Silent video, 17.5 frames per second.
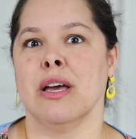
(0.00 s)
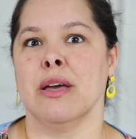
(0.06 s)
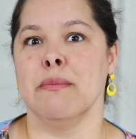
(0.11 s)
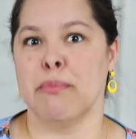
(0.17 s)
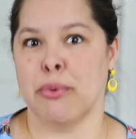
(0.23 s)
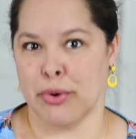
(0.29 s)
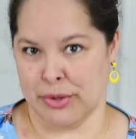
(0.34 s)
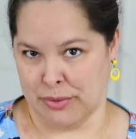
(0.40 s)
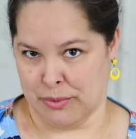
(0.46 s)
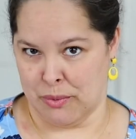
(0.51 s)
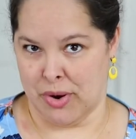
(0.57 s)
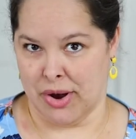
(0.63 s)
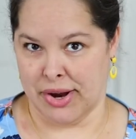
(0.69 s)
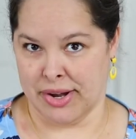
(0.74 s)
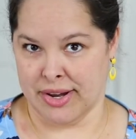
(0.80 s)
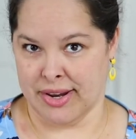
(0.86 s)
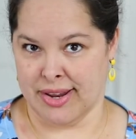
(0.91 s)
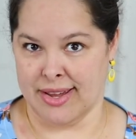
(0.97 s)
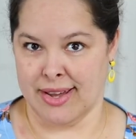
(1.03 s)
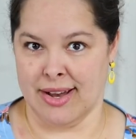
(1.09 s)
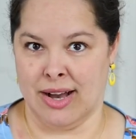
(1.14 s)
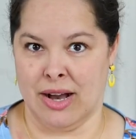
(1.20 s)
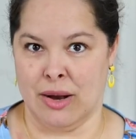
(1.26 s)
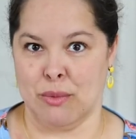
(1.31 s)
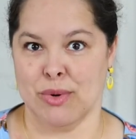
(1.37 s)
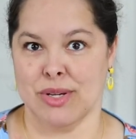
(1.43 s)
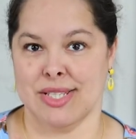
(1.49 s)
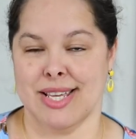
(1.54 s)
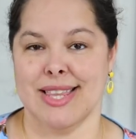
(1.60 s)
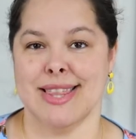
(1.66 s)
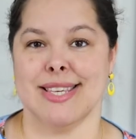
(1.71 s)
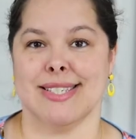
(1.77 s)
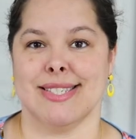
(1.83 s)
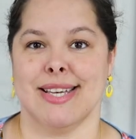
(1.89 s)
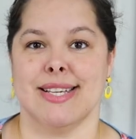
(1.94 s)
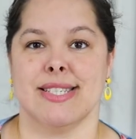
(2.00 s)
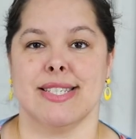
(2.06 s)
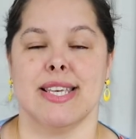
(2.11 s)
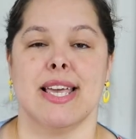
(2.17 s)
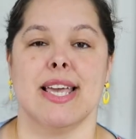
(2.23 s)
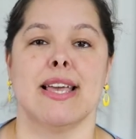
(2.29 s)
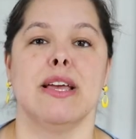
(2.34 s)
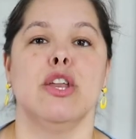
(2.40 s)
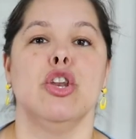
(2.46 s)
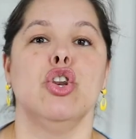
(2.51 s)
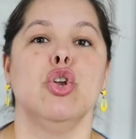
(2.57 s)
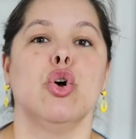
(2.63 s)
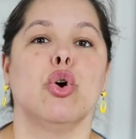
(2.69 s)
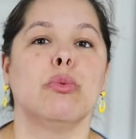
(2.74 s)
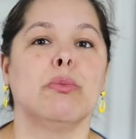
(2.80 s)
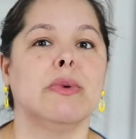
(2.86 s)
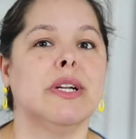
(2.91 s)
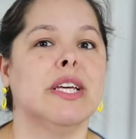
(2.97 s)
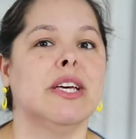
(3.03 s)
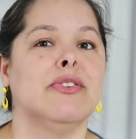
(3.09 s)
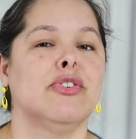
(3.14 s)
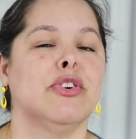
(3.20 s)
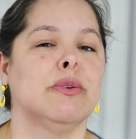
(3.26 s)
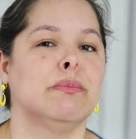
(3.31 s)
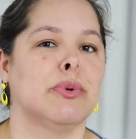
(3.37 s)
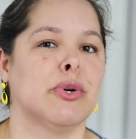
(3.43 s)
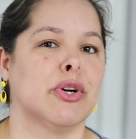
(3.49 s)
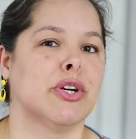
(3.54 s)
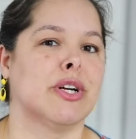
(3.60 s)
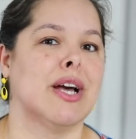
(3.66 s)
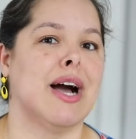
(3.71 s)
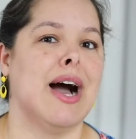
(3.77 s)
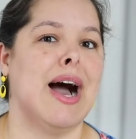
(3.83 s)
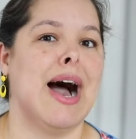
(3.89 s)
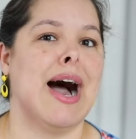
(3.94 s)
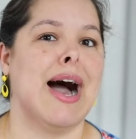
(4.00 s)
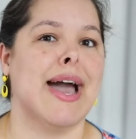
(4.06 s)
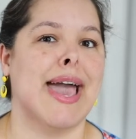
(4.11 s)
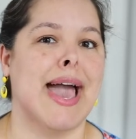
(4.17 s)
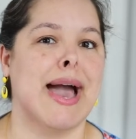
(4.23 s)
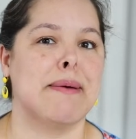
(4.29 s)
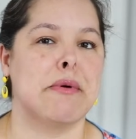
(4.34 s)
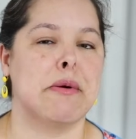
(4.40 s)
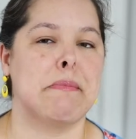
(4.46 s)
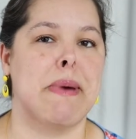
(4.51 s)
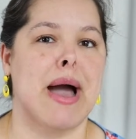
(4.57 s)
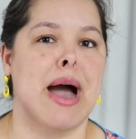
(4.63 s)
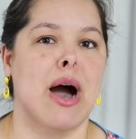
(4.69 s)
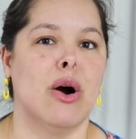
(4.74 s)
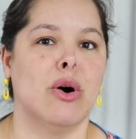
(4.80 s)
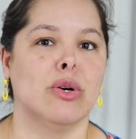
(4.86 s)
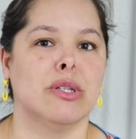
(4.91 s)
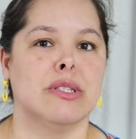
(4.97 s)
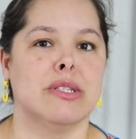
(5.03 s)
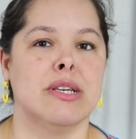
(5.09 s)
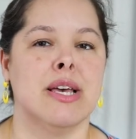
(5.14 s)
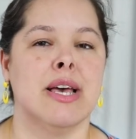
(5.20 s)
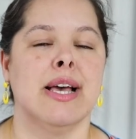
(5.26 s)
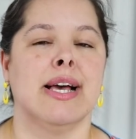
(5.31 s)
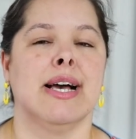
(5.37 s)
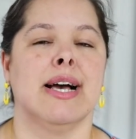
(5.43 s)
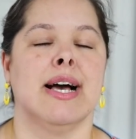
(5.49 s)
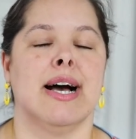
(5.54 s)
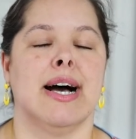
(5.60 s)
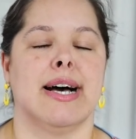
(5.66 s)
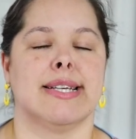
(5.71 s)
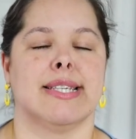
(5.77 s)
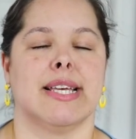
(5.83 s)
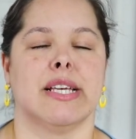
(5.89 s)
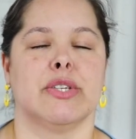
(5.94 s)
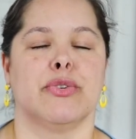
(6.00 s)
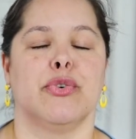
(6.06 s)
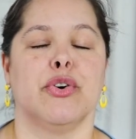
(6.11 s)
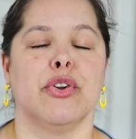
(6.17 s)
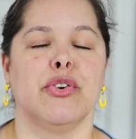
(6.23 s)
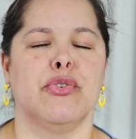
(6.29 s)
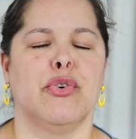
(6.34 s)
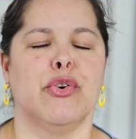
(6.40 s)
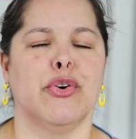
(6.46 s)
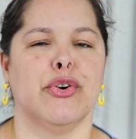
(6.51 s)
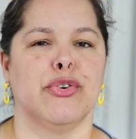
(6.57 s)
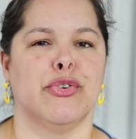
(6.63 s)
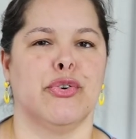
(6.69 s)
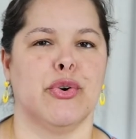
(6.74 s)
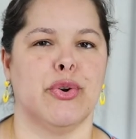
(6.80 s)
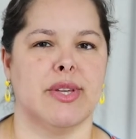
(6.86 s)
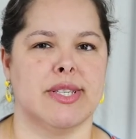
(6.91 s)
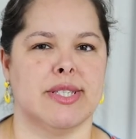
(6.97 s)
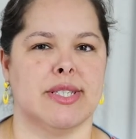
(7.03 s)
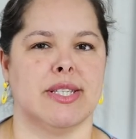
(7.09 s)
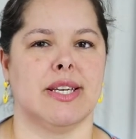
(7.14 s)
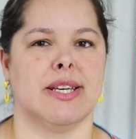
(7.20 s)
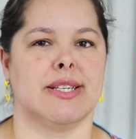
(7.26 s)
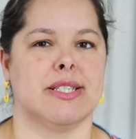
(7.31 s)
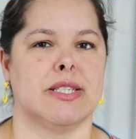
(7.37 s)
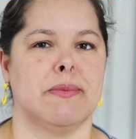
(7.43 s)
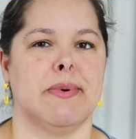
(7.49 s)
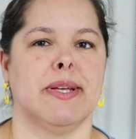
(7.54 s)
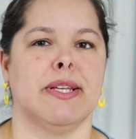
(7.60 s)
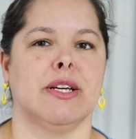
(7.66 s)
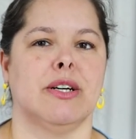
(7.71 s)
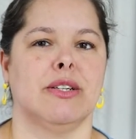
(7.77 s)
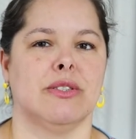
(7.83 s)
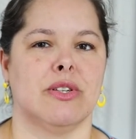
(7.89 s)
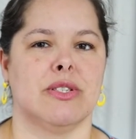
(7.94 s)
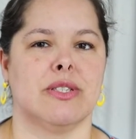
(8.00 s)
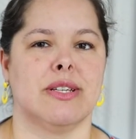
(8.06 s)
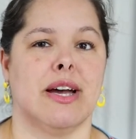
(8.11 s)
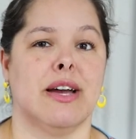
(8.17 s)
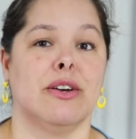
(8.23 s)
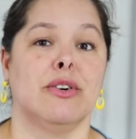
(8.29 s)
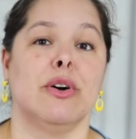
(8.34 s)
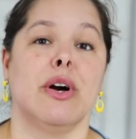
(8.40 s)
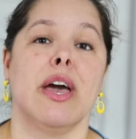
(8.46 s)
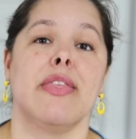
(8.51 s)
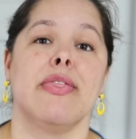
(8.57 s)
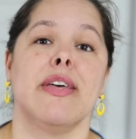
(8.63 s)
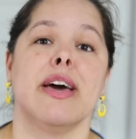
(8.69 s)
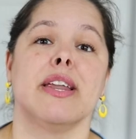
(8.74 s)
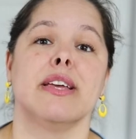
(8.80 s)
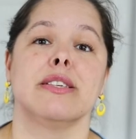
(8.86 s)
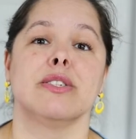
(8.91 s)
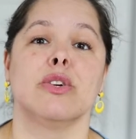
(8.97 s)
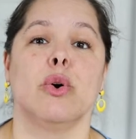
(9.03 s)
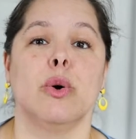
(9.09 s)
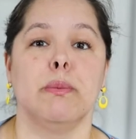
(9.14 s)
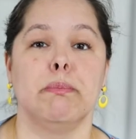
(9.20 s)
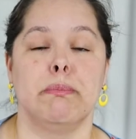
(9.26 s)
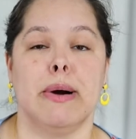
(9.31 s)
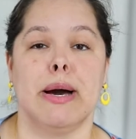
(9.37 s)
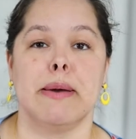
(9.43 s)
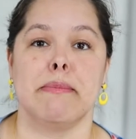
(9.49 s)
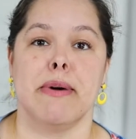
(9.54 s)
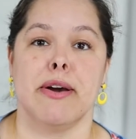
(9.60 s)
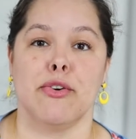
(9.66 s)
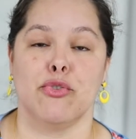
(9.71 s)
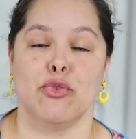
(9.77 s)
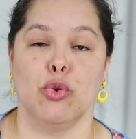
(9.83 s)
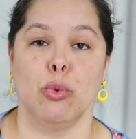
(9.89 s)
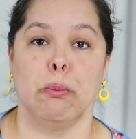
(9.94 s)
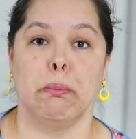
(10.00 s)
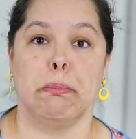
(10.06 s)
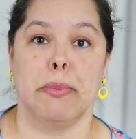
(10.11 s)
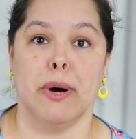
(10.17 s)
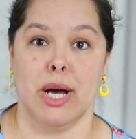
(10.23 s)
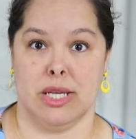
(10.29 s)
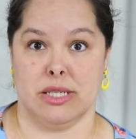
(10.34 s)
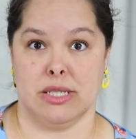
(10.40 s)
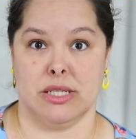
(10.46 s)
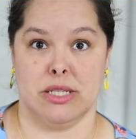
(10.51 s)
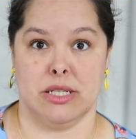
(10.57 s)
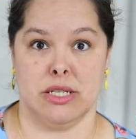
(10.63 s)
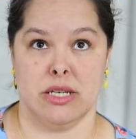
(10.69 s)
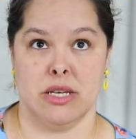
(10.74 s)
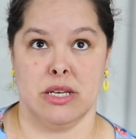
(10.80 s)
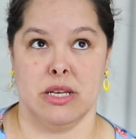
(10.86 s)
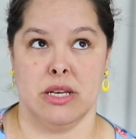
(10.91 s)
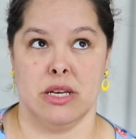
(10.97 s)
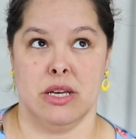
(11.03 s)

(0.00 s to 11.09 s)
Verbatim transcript: important one uh, was in the sizing. Normally for Burda, I am about a size 44, 46, depending on the style. And that is going by my full bust.